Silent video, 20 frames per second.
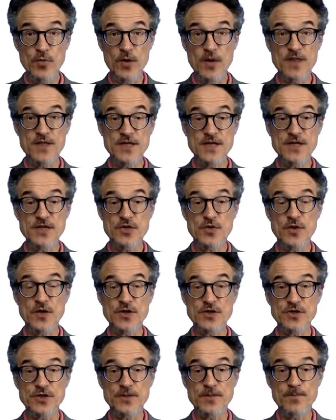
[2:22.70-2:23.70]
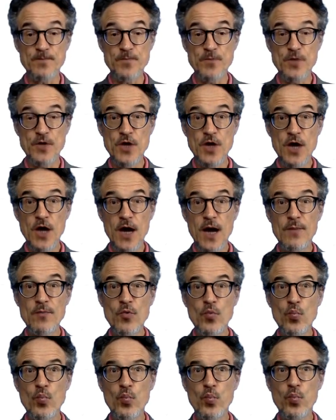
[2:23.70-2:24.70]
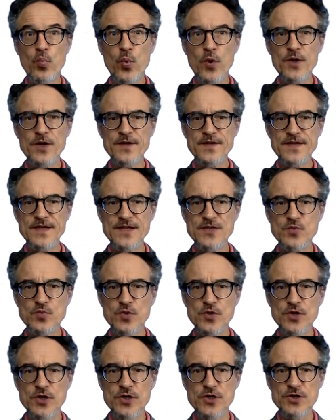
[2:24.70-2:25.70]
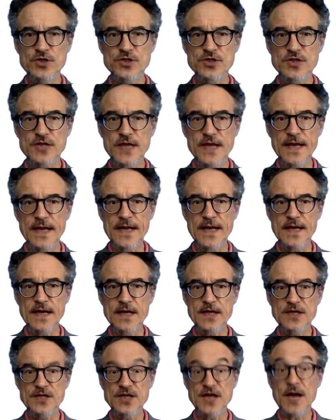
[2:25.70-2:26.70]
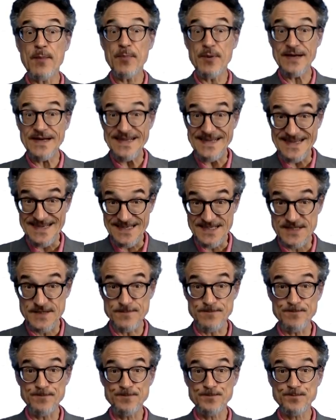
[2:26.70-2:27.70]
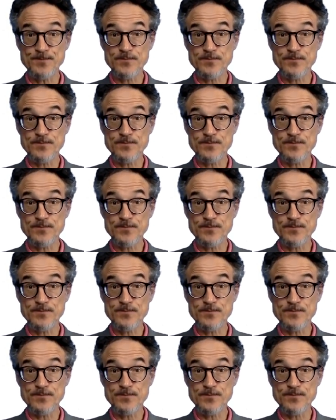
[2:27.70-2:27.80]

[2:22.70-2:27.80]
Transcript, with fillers: well, here's a question. Um, what are these words in Japanese?